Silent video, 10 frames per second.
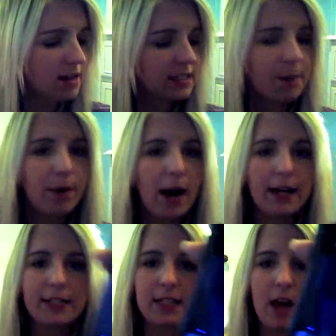some
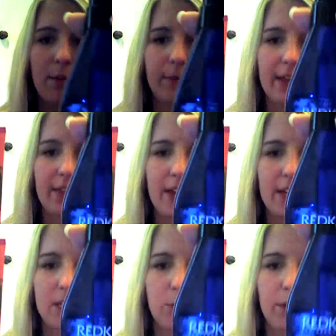products come like
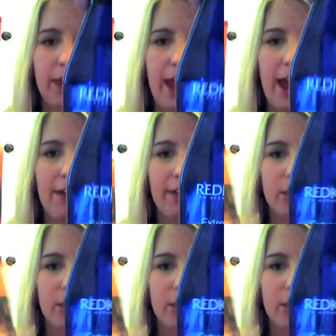this, where they have like